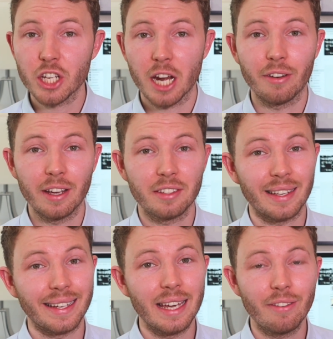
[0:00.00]
generate
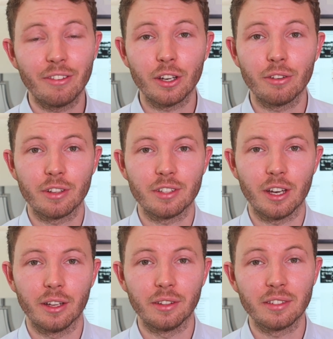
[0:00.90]
significant
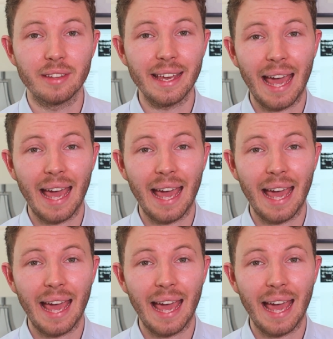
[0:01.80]
returns, they